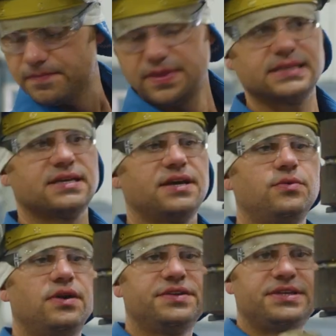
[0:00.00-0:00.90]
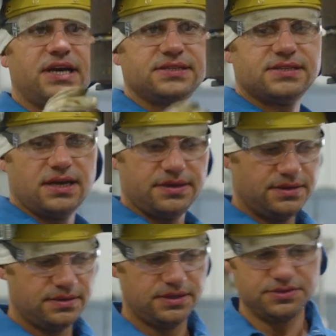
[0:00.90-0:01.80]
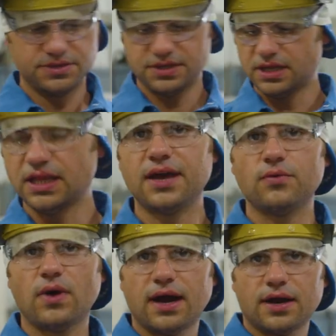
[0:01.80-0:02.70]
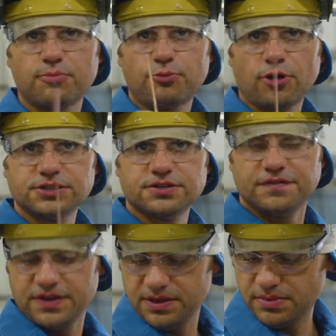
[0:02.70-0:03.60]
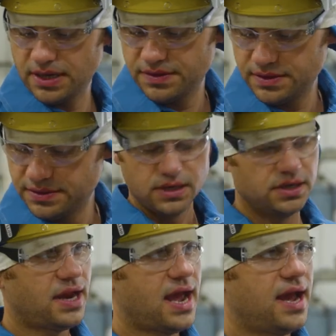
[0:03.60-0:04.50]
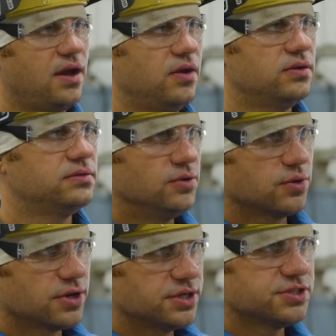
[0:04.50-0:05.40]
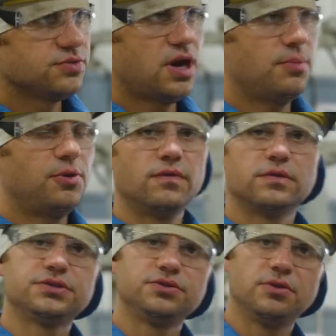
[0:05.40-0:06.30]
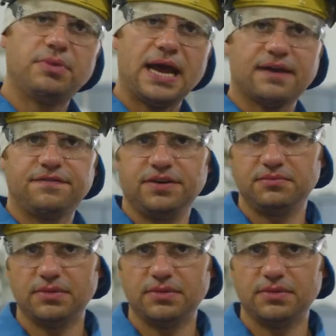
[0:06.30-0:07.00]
That's how you weld the tight side, using the lay wire pressure feed method. Now, we're gonna swap over to a back feed